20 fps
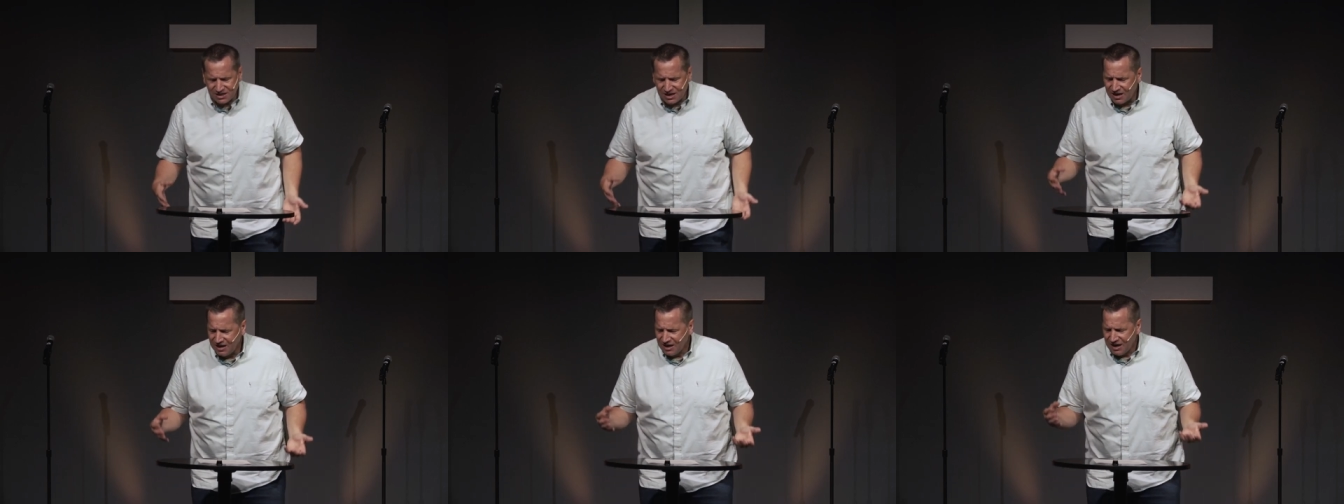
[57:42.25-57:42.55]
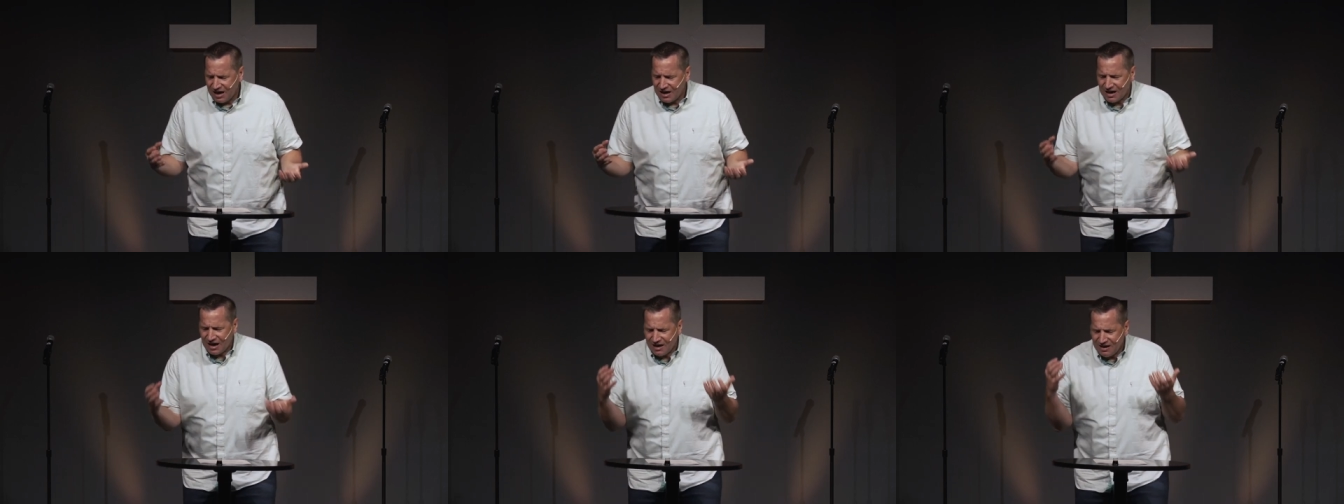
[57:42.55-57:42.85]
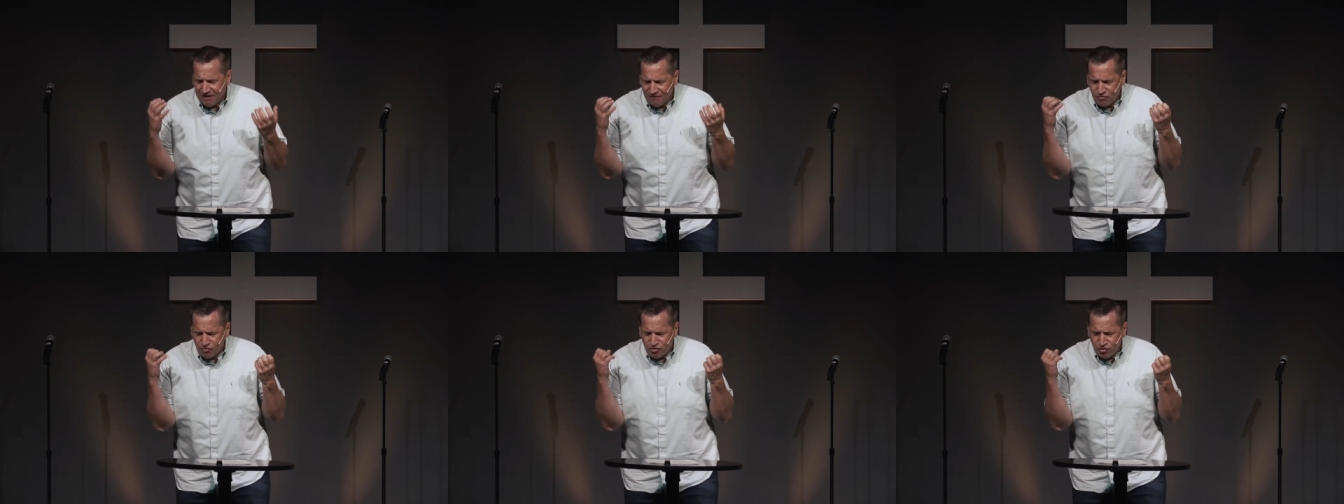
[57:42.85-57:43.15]
I, I
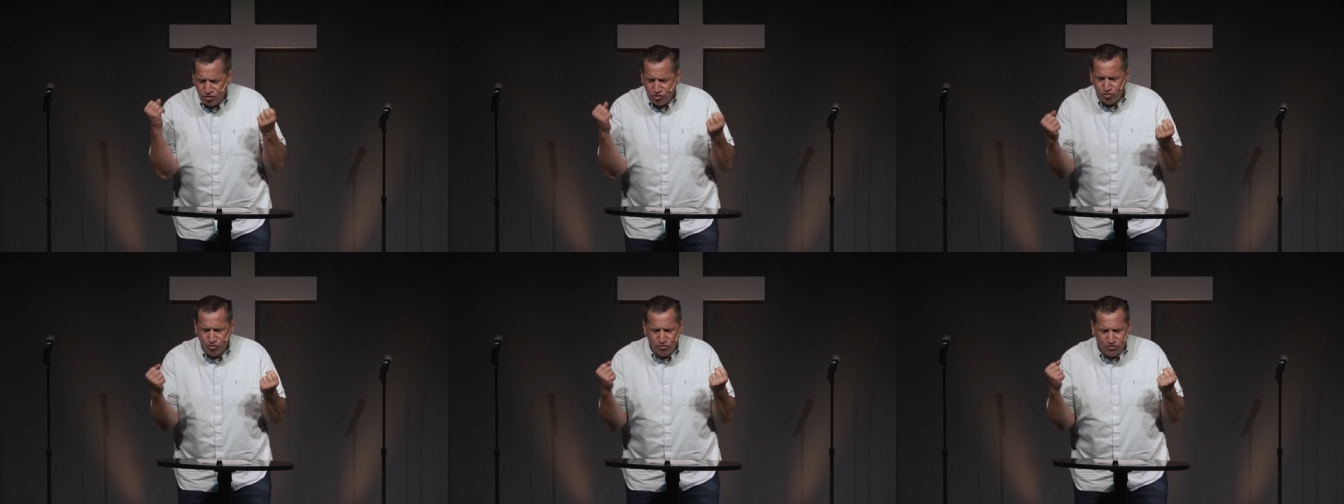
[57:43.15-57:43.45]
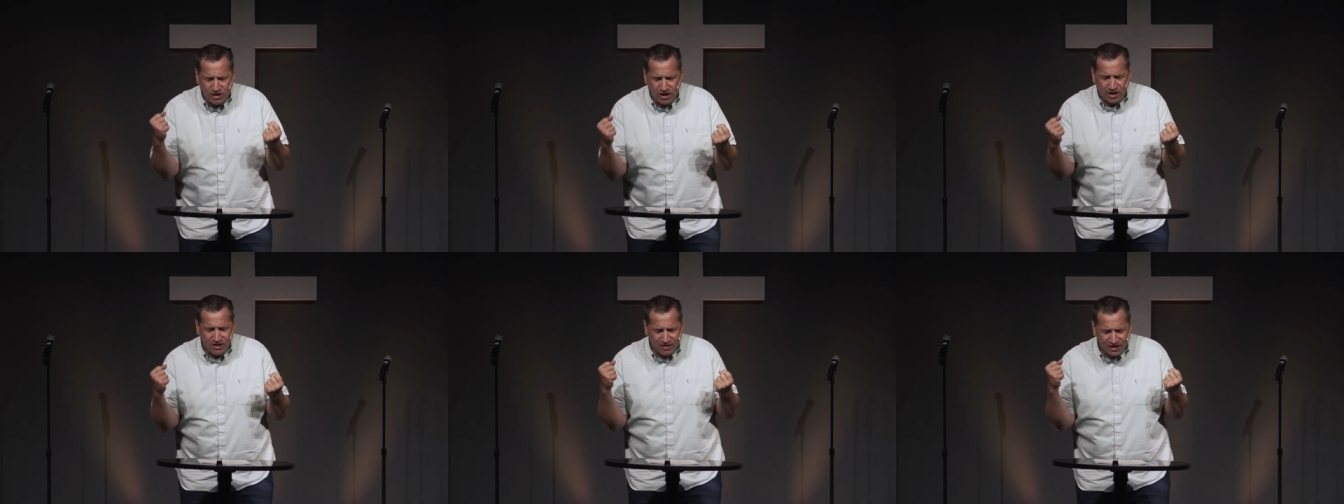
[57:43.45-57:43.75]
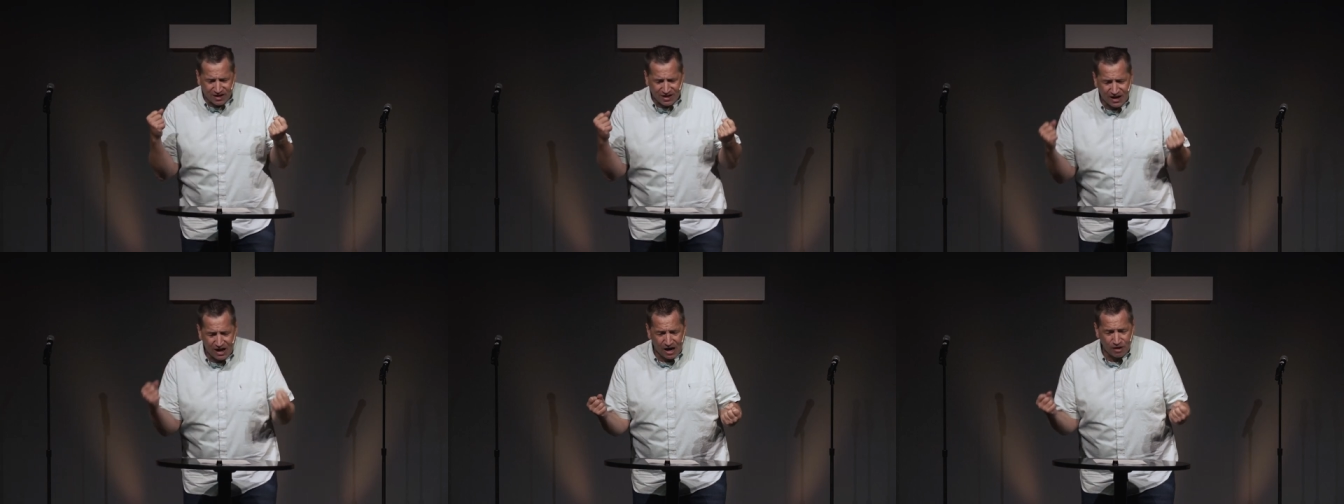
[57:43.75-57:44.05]
never knew that, that
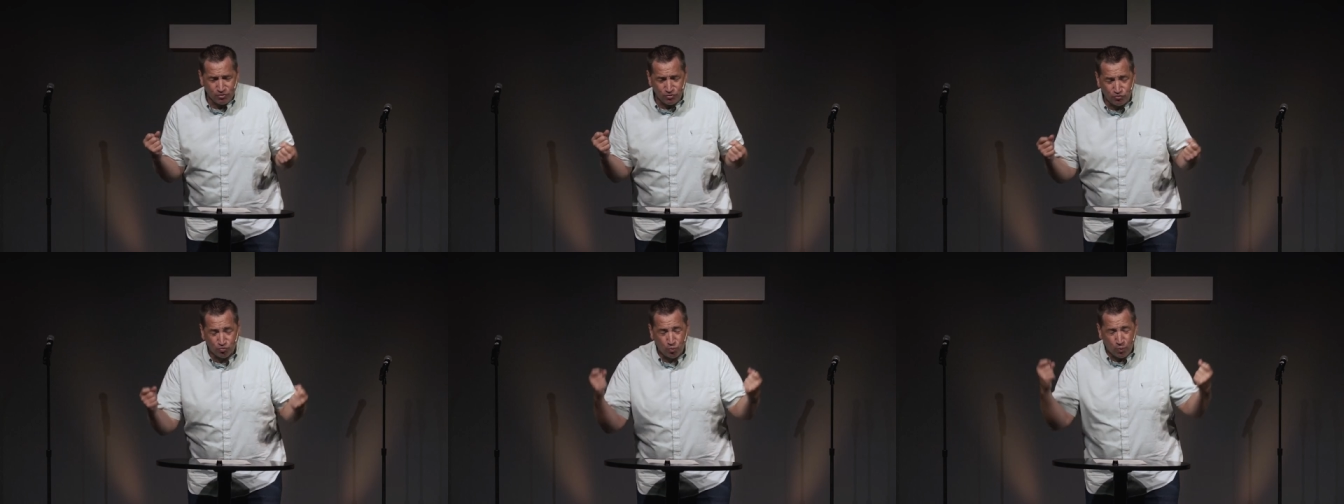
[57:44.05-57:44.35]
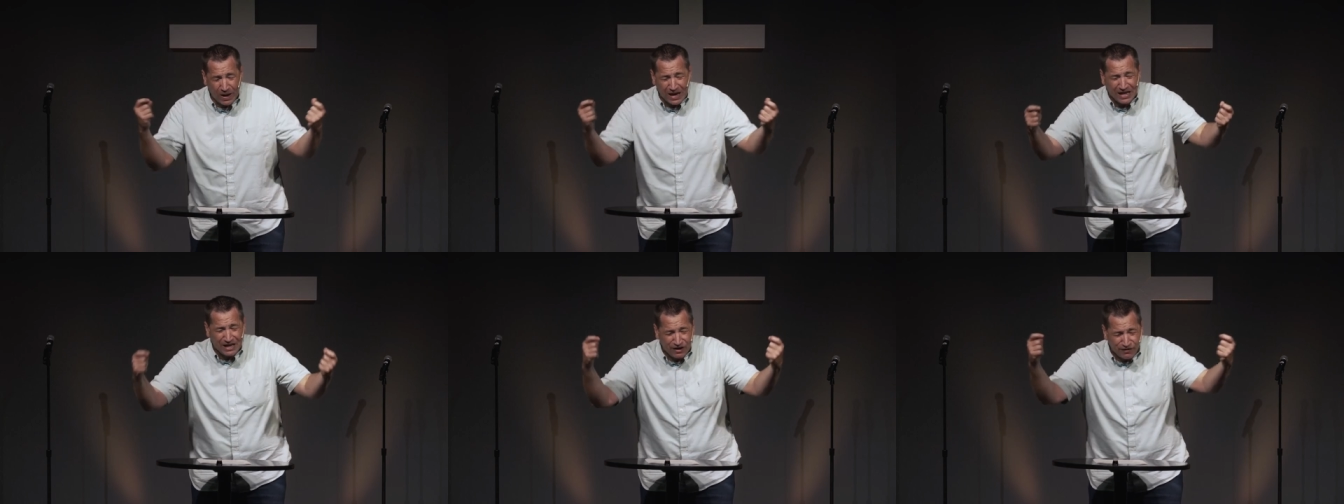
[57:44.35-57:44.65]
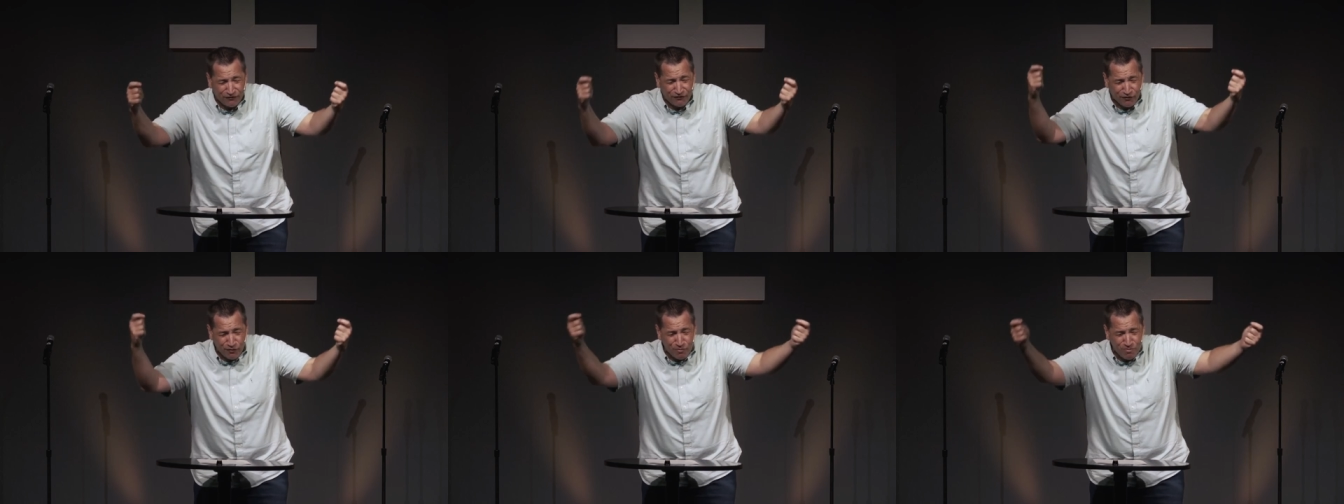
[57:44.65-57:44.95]
God was waiting
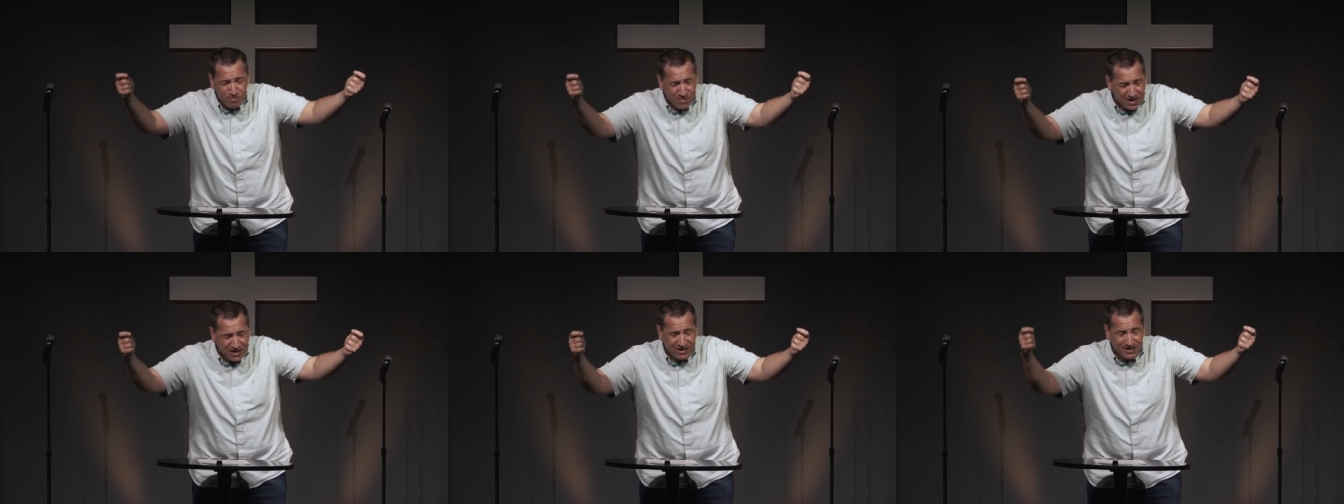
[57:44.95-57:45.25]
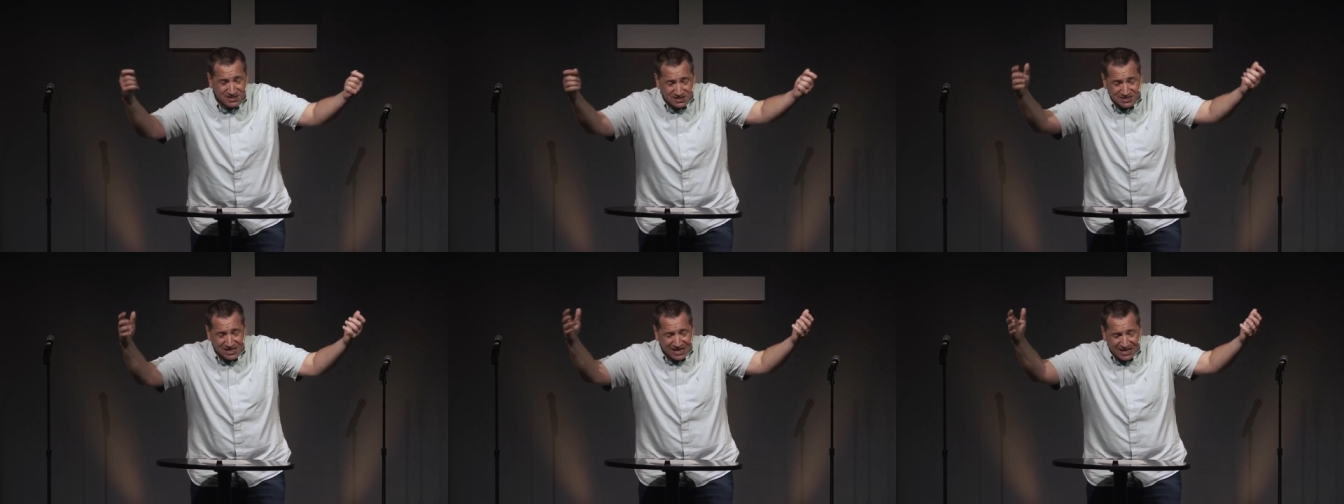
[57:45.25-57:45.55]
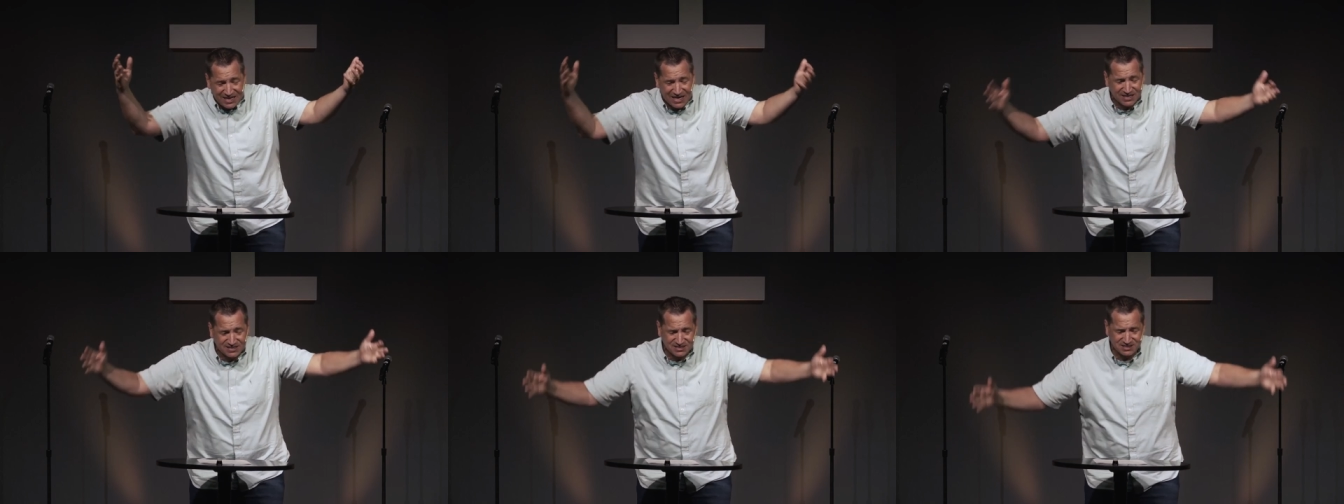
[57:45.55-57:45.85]
for me to say
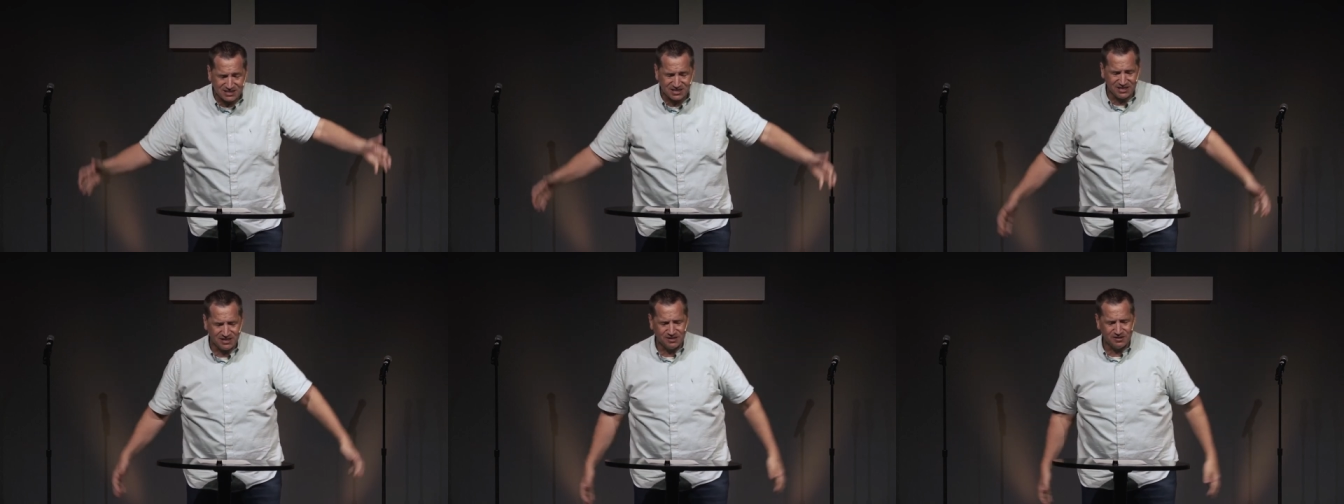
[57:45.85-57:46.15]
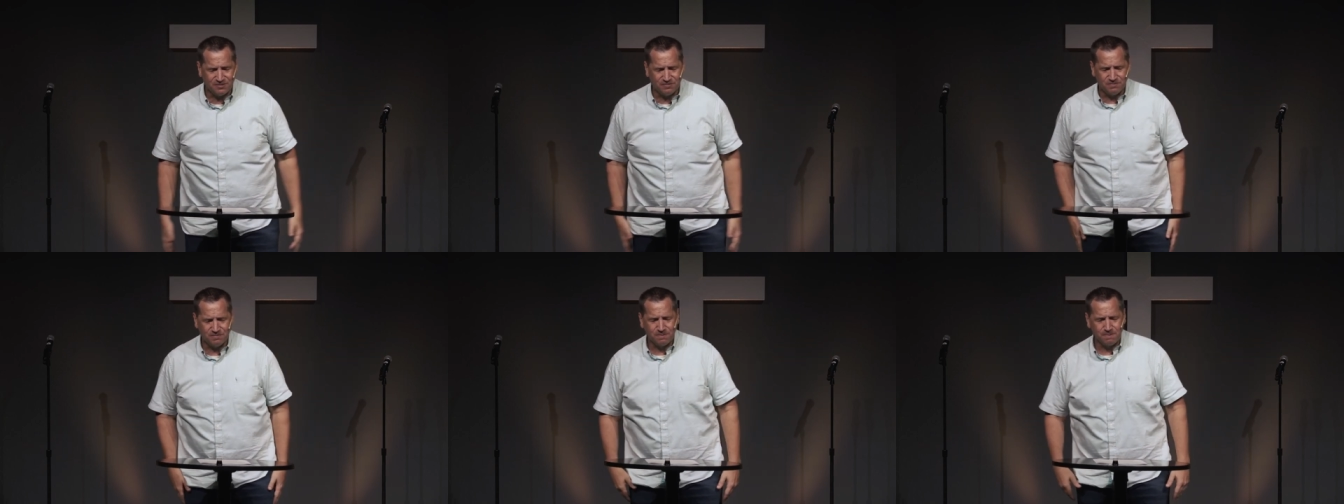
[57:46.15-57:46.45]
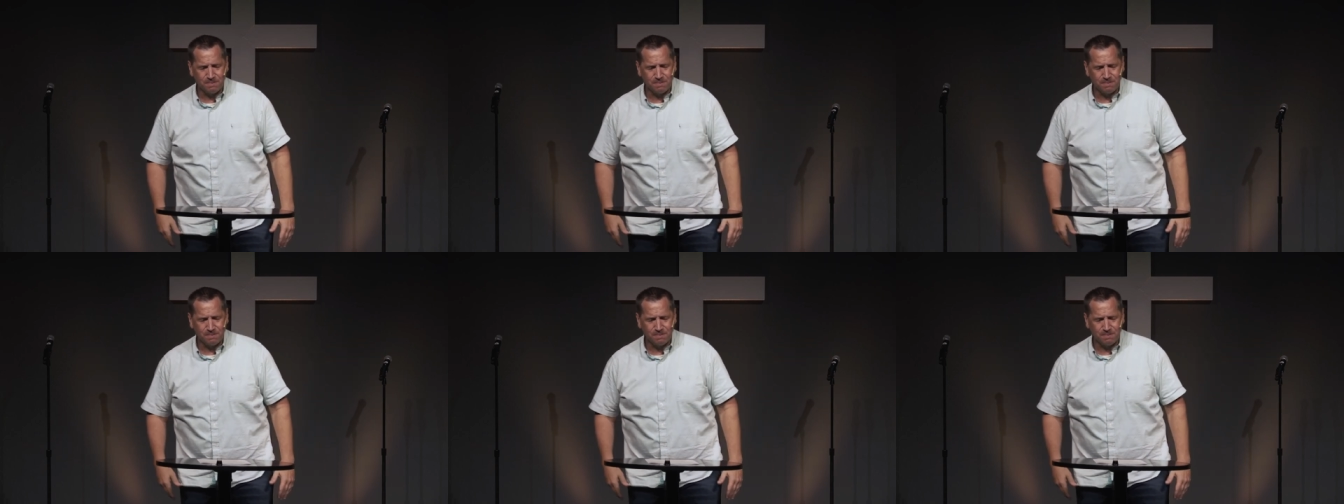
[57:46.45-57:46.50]
yes to Him."